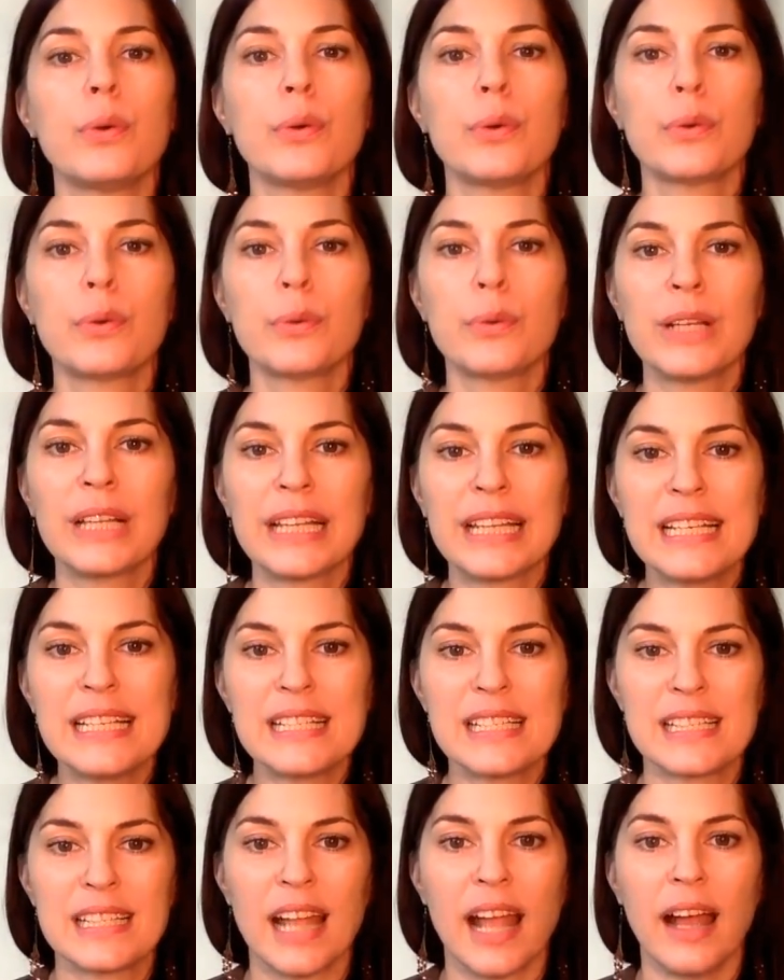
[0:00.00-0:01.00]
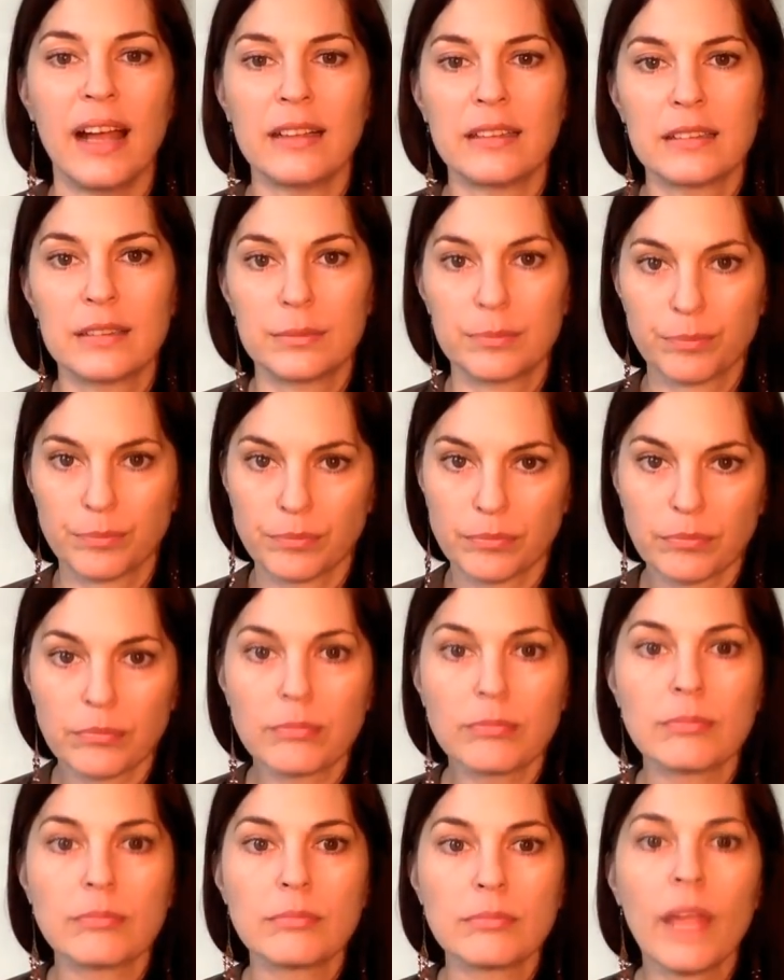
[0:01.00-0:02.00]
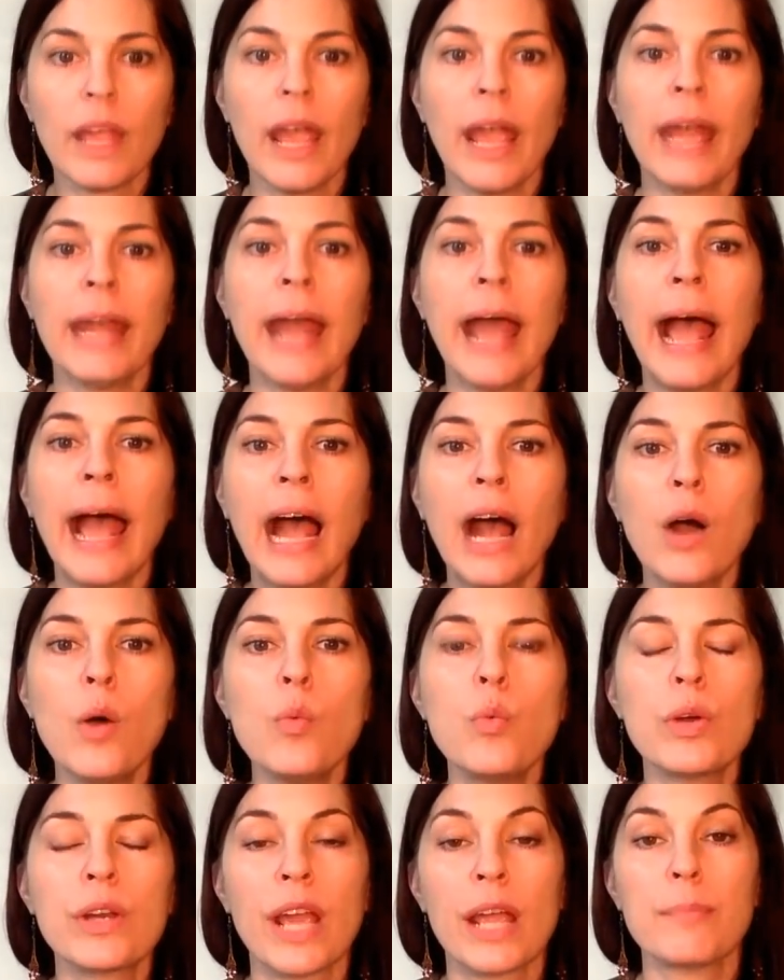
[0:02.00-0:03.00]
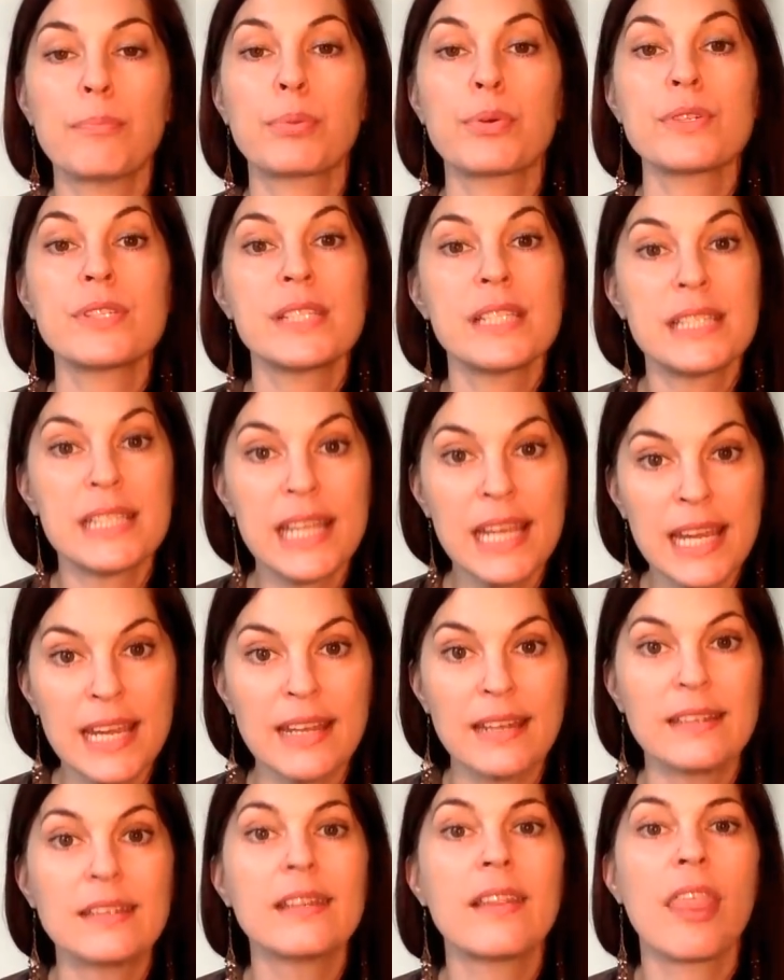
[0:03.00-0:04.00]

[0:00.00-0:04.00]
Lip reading: release that? And how would I proceed